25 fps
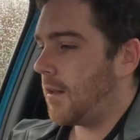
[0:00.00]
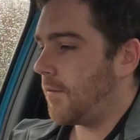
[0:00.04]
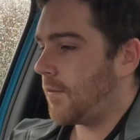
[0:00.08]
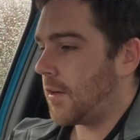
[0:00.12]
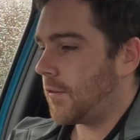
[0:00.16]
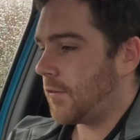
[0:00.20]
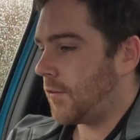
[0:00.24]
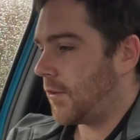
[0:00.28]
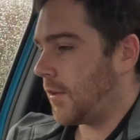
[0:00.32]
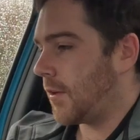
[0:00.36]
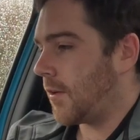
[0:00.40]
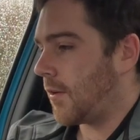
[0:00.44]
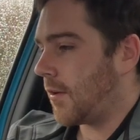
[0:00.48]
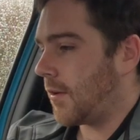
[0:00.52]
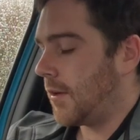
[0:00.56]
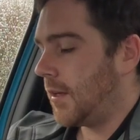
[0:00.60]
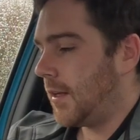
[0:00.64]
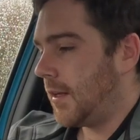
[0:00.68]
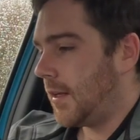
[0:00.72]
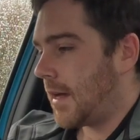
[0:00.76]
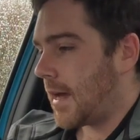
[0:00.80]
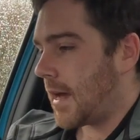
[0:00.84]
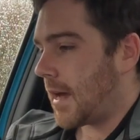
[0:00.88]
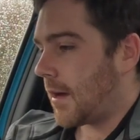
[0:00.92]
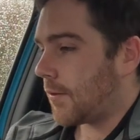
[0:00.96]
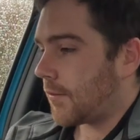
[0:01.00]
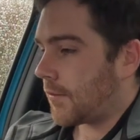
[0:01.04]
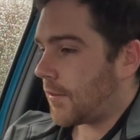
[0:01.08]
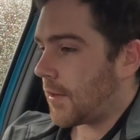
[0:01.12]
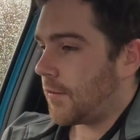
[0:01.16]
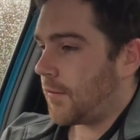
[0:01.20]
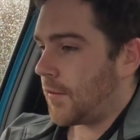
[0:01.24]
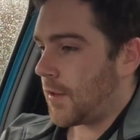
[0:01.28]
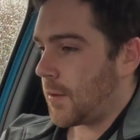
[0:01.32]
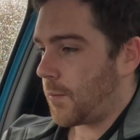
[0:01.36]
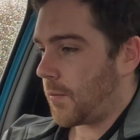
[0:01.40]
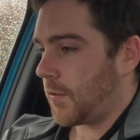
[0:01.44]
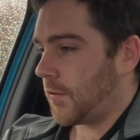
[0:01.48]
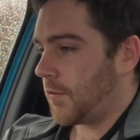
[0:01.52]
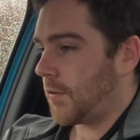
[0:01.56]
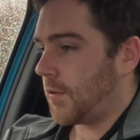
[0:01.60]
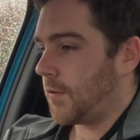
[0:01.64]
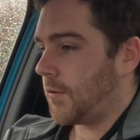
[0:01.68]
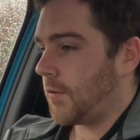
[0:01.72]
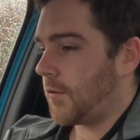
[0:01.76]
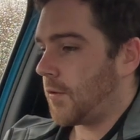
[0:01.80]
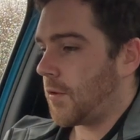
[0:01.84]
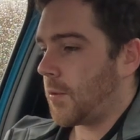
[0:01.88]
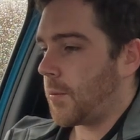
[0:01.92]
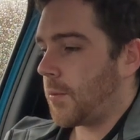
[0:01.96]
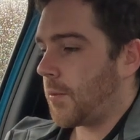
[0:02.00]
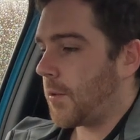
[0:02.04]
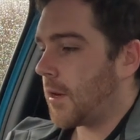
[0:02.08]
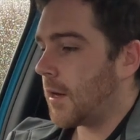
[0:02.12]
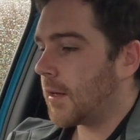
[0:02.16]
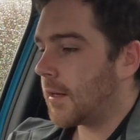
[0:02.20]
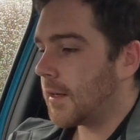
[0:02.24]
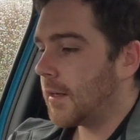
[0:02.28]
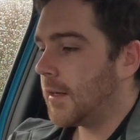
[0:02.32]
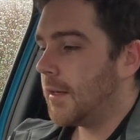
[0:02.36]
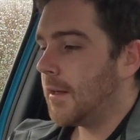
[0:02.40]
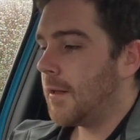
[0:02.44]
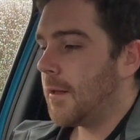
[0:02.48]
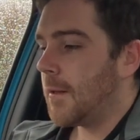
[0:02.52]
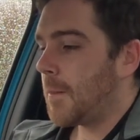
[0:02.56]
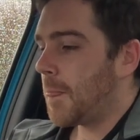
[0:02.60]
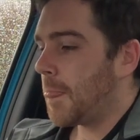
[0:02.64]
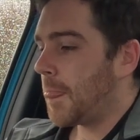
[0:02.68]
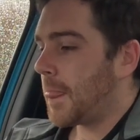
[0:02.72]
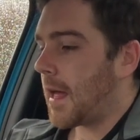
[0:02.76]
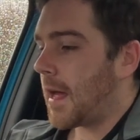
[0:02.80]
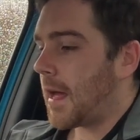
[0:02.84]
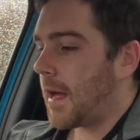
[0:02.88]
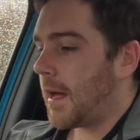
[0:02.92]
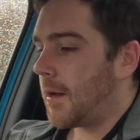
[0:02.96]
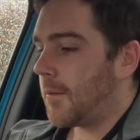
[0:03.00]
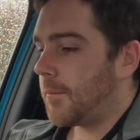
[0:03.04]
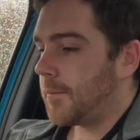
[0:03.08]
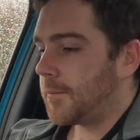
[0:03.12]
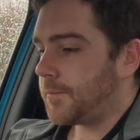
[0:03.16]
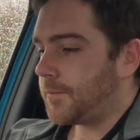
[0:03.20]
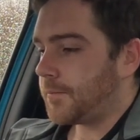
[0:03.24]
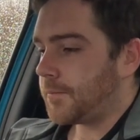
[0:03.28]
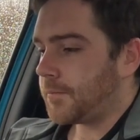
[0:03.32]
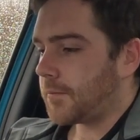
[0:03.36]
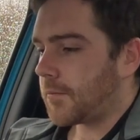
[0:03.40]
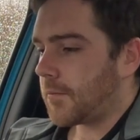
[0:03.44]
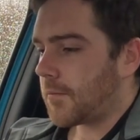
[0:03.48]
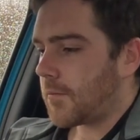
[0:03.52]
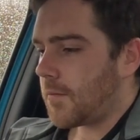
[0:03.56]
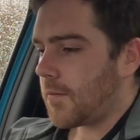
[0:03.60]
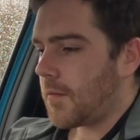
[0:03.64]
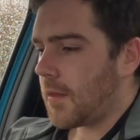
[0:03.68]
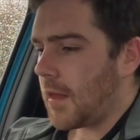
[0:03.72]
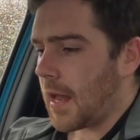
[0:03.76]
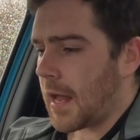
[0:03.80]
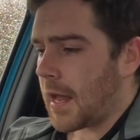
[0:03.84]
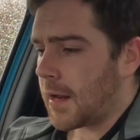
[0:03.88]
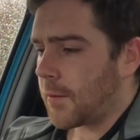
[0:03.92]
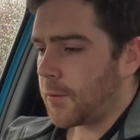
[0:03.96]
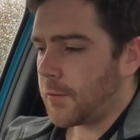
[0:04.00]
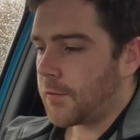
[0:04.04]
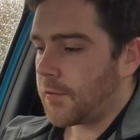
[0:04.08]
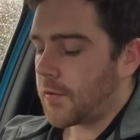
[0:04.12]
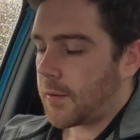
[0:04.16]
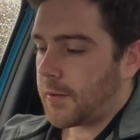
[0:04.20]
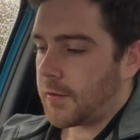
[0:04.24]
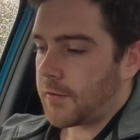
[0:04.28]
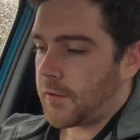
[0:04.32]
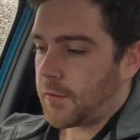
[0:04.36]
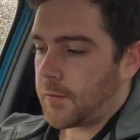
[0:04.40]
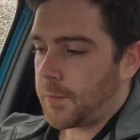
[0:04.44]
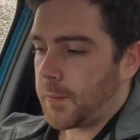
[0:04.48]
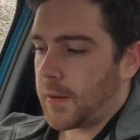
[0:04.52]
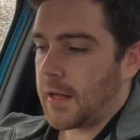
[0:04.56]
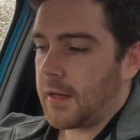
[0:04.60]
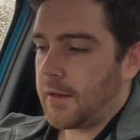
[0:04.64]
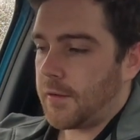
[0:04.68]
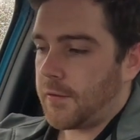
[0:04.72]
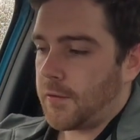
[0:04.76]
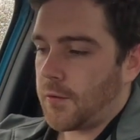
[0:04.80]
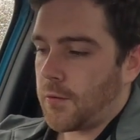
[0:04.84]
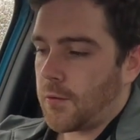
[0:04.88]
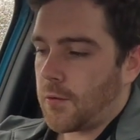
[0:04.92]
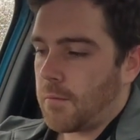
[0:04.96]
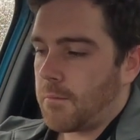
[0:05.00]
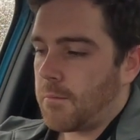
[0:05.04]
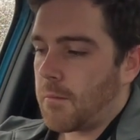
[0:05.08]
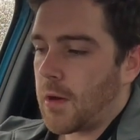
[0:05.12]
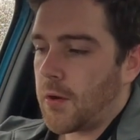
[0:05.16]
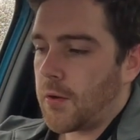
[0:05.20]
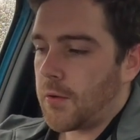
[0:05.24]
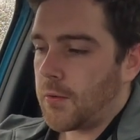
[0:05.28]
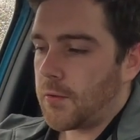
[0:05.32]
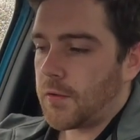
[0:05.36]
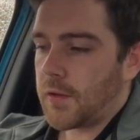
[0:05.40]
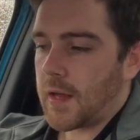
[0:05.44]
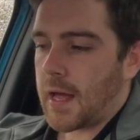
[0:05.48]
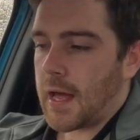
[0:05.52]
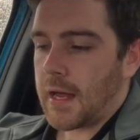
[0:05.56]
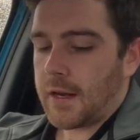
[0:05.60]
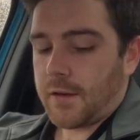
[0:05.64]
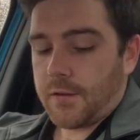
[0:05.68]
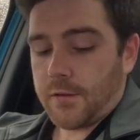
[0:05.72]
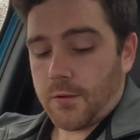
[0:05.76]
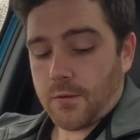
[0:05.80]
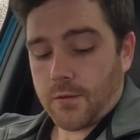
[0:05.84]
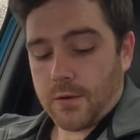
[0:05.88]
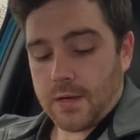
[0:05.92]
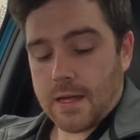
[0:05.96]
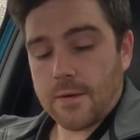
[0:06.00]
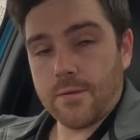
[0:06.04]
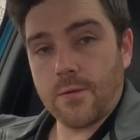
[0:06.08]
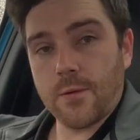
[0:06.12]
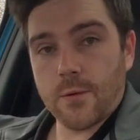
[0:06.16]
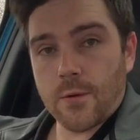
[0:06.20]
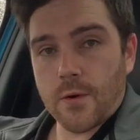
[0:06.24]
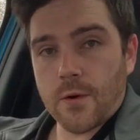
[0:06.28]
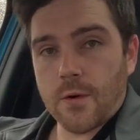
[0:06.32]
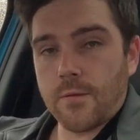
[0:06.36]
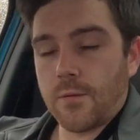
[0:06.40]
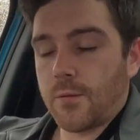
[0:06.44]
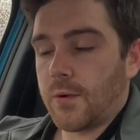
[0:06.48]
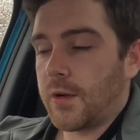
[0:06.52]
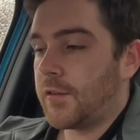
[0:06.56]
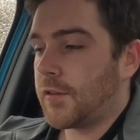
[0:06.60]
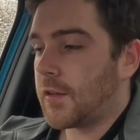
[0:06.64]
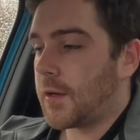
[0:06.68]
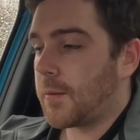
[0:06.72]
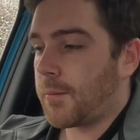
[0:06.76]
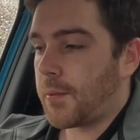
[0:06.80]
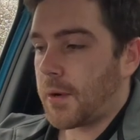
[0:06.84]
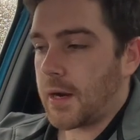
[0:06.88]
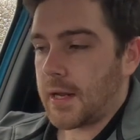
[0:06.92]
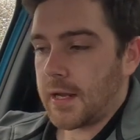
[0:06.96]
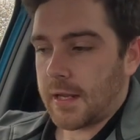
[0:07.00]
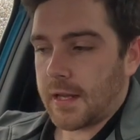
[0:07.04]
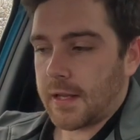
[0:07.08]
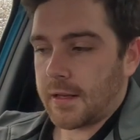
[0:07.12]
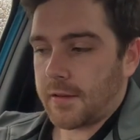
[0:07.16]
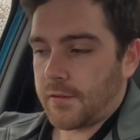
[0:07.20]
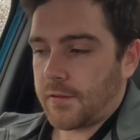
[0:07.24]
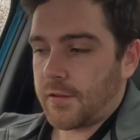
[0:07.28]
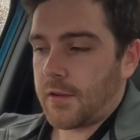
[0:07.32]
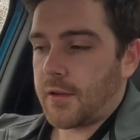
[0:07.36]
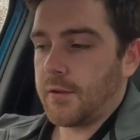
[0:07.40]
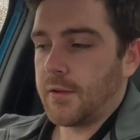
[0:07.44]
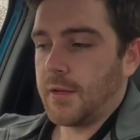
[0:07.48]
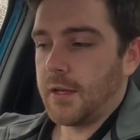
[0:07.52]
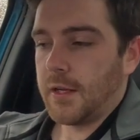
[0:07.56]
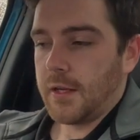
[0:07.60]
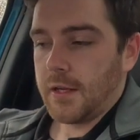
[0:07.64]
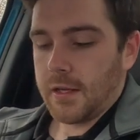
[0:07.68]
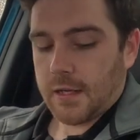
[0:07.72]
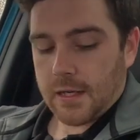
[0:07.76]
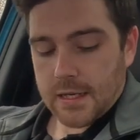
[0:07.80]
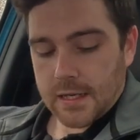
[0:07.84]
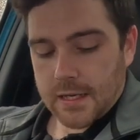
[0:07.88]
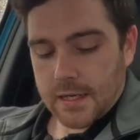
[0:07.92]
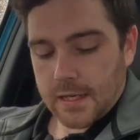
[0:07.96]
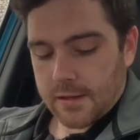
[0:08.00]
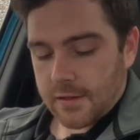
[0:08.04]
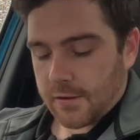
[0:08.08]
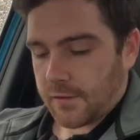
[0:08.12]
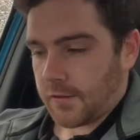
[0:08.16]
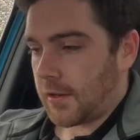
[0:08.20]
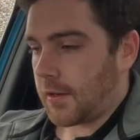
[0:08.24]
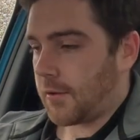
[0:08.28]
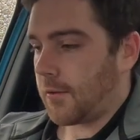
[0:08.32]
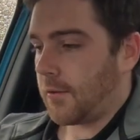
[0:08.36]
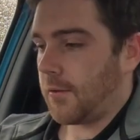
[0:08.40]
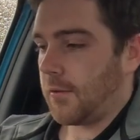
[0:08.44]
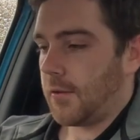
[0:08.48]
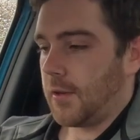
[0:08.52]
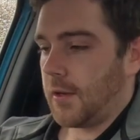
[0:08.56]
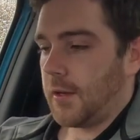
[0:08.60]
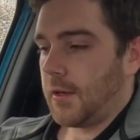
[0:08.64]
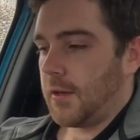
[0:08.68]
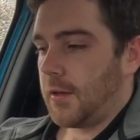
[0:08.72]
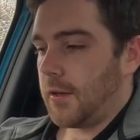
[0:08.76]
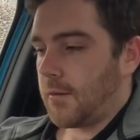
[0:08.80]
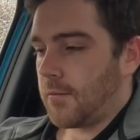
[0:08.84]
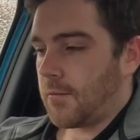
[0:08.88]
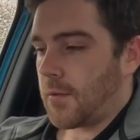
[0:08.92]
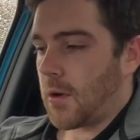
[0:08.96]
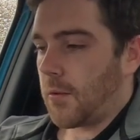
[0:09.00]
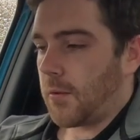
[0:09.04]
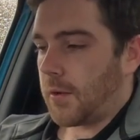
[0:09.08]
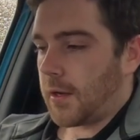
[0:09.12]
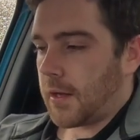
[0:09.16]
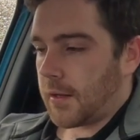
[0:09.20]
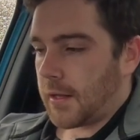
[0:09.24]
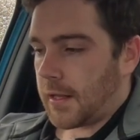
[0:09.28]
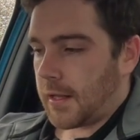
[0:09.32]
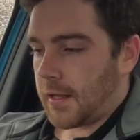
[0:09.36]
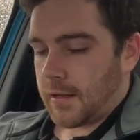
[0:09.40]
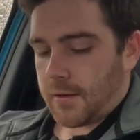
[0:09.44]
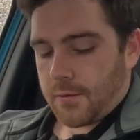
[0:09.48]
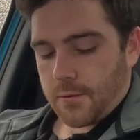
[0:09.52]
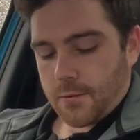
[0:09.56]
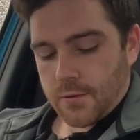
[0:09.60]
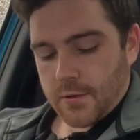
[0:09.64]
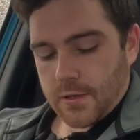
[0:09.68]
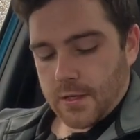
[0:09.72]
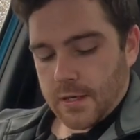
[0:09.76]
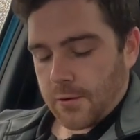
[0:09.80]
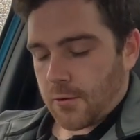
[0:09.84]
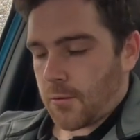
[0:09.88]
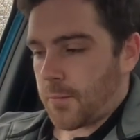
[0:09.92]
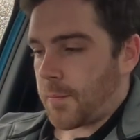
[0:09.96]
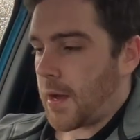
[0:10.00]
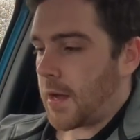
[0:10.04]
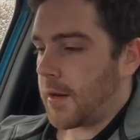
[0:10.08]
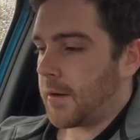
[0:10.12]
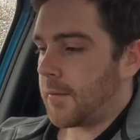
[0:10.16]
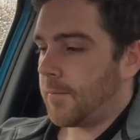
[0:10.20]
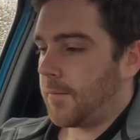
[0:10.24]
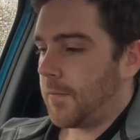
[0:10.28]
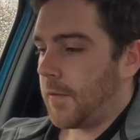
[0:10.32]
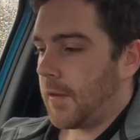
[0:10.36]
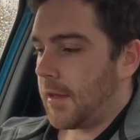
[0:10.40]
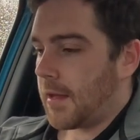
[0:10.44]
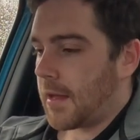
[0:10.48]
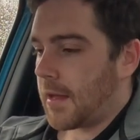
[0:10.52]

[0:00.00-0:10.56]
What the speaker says: you've actually got outside temperature in the top right. And also it displays your mode and your level of regen braking. So clicking this little roller here, or the little button,